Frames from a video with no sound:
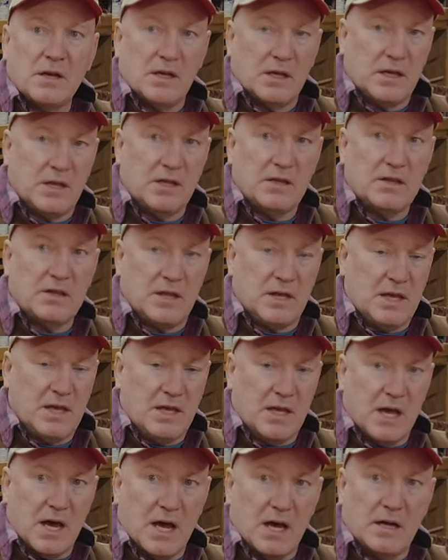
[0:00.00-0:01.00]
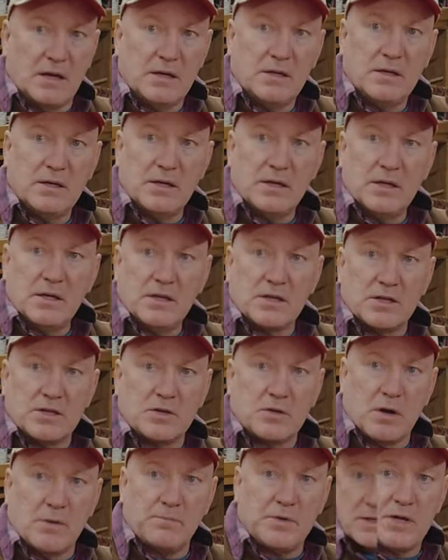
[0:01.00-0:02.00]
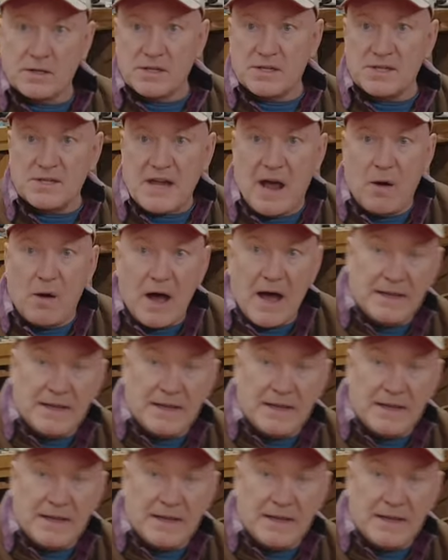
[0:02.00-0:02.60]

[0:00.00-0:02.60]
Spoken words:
in the description. This is how I